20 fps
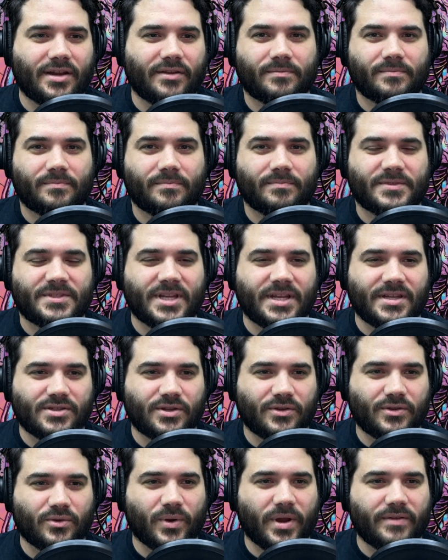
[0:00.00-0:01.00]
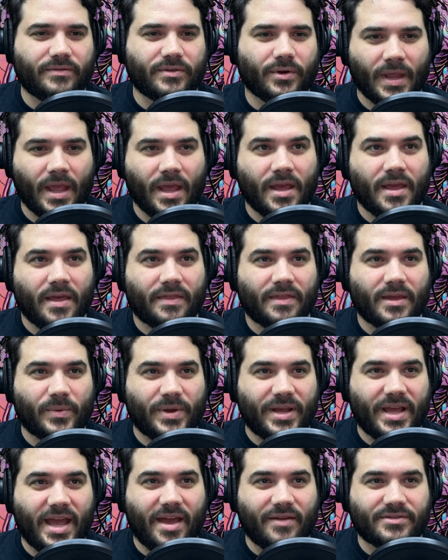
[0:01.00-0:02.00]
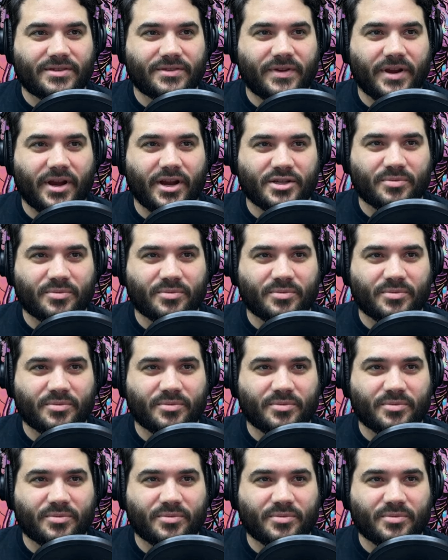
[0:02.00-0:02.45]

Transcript: of sends to the graveyard. Then we have Teferi's